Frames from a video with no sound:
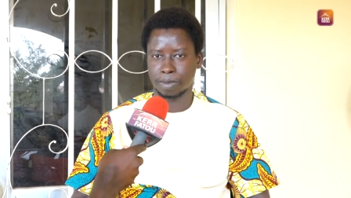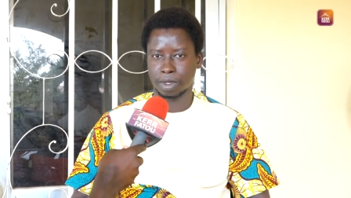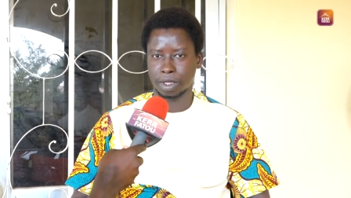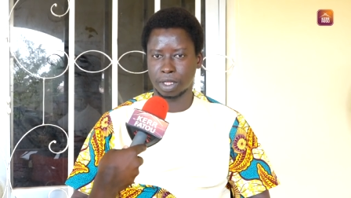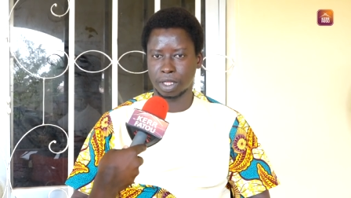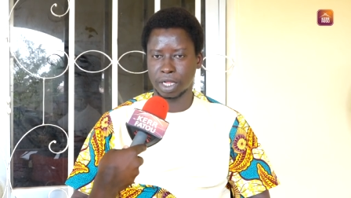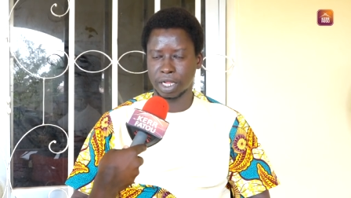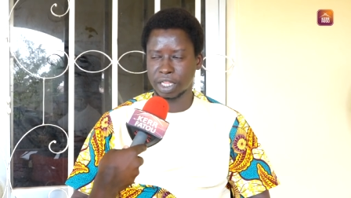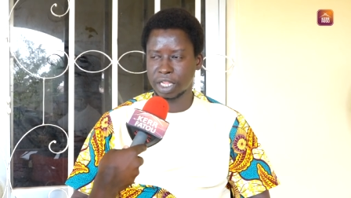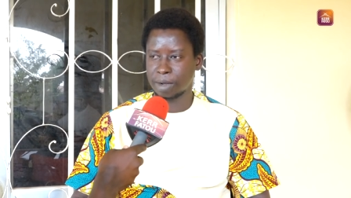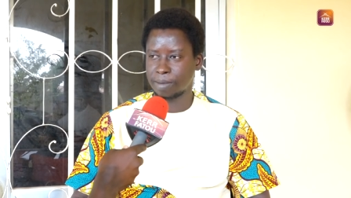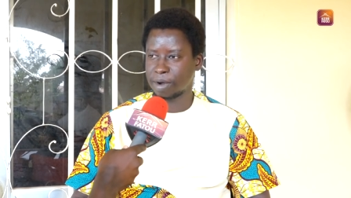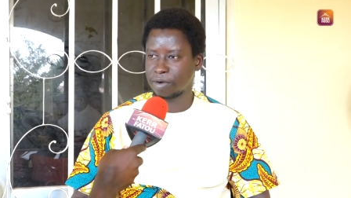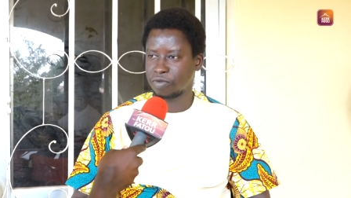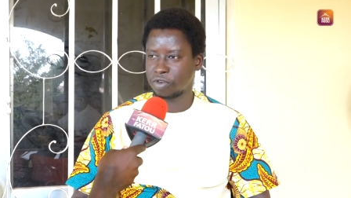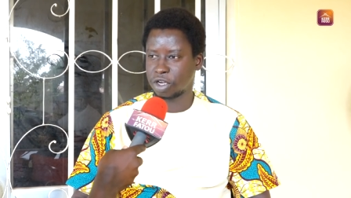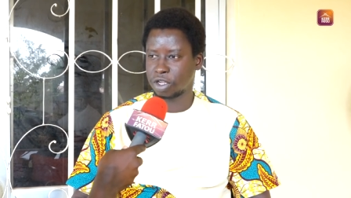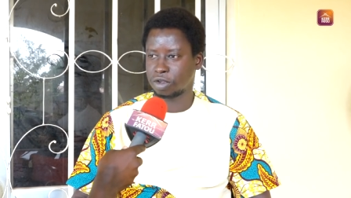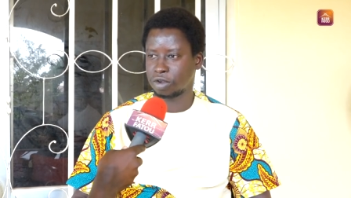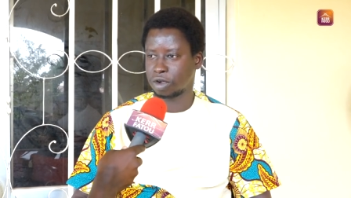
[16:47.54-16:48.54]
Let them
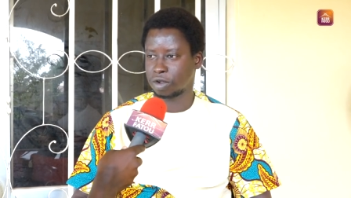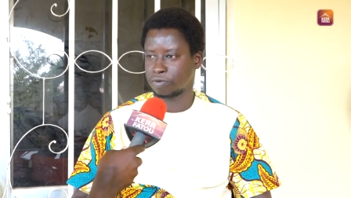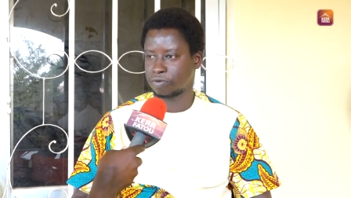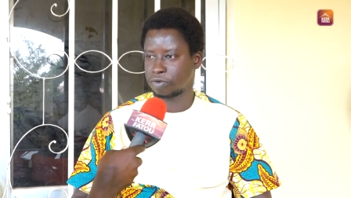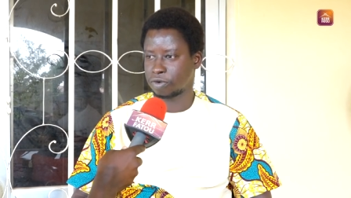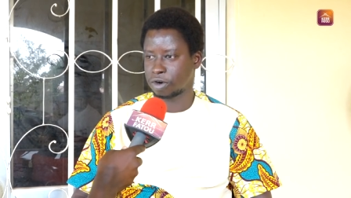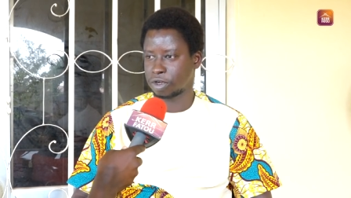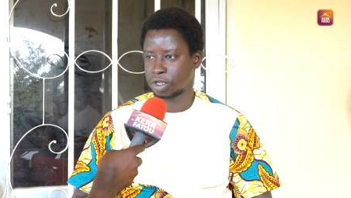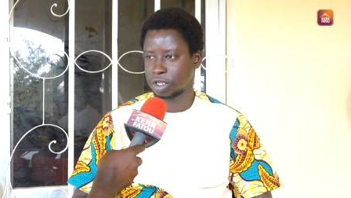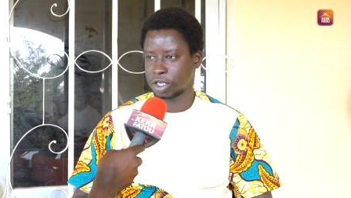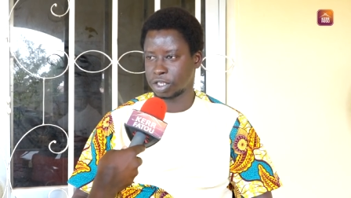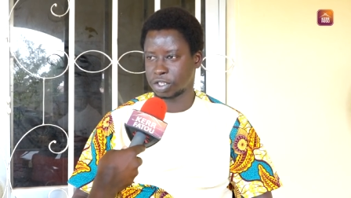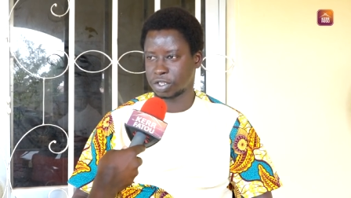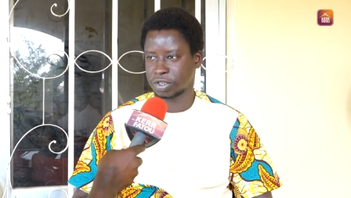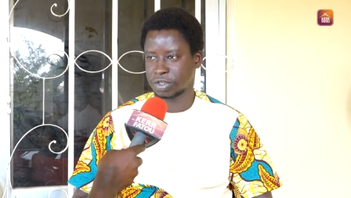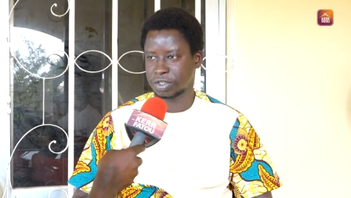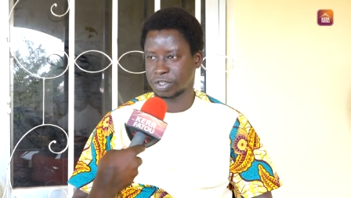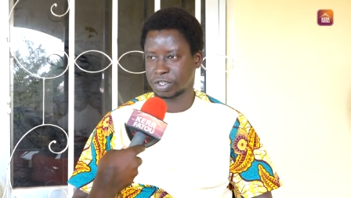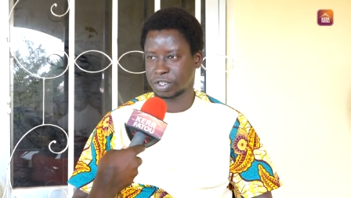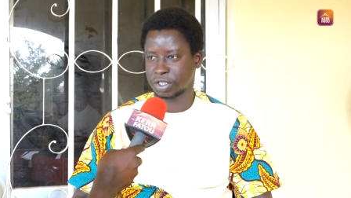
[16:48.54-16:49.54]
avoid
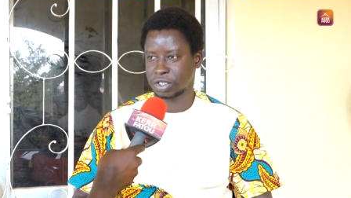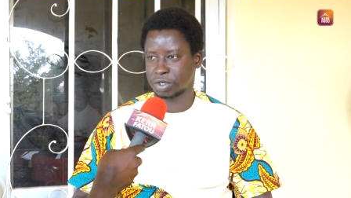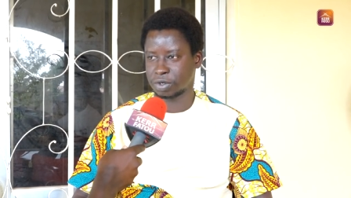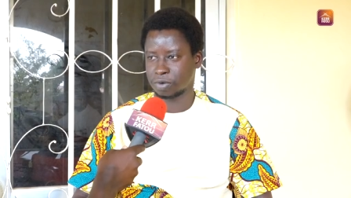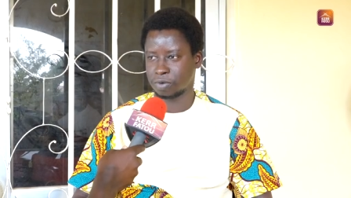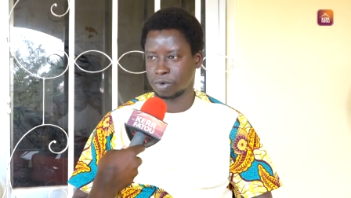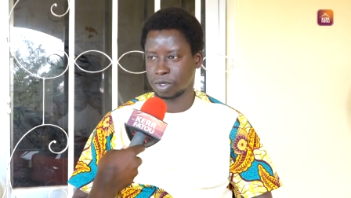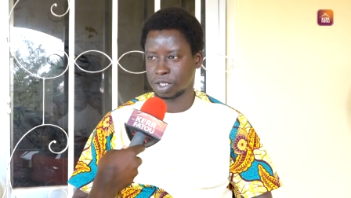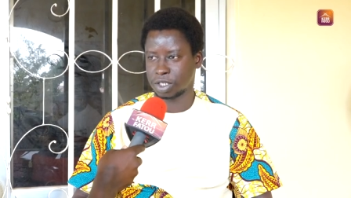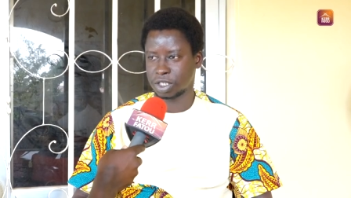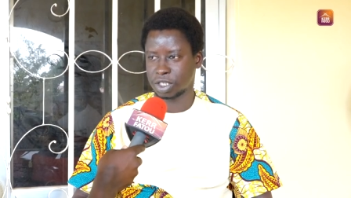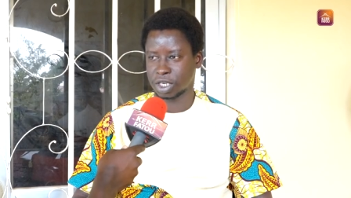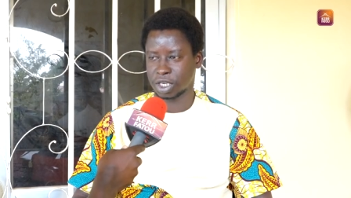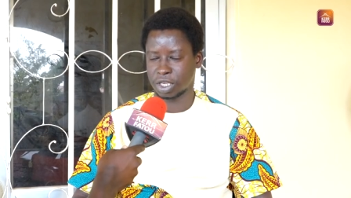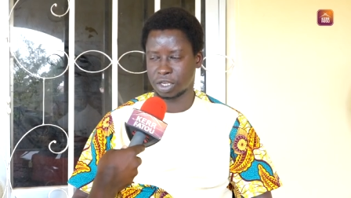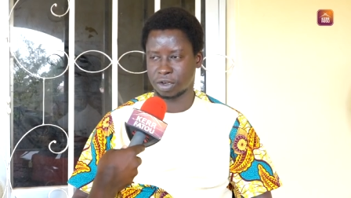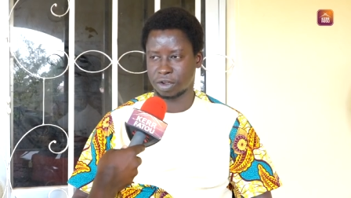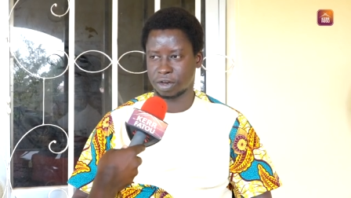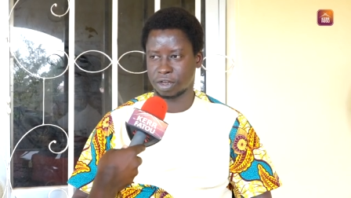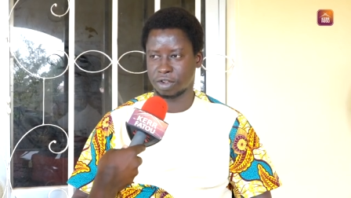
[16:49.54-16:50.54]
confrontations with
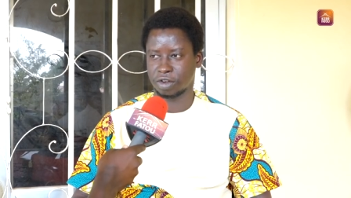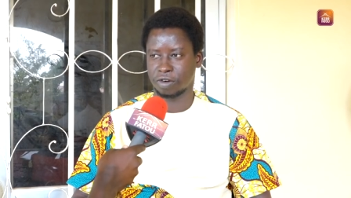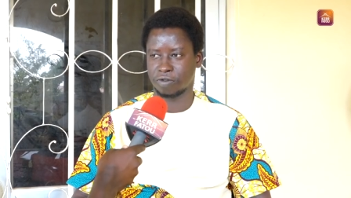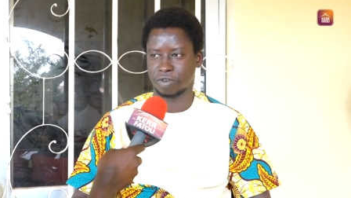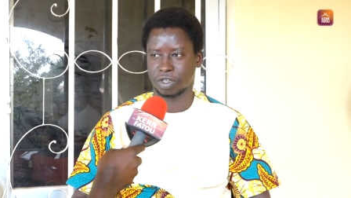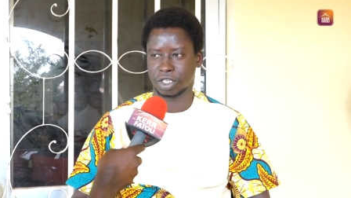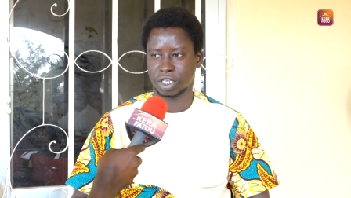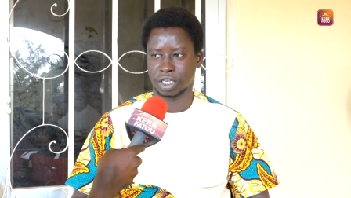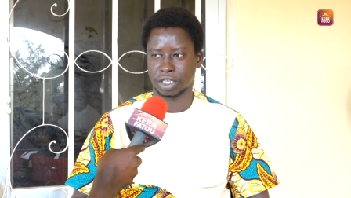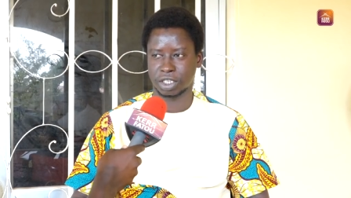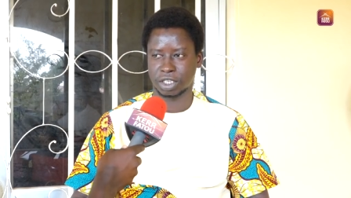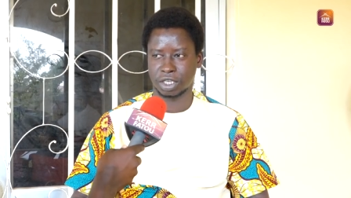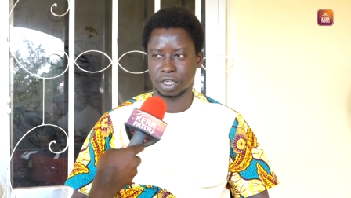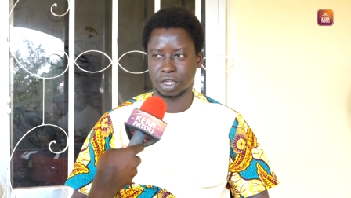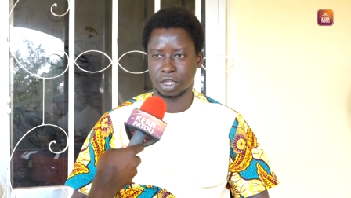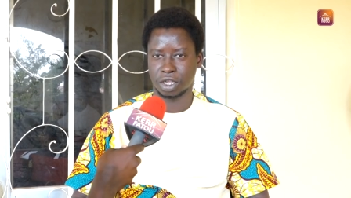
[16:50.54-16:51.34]
security officers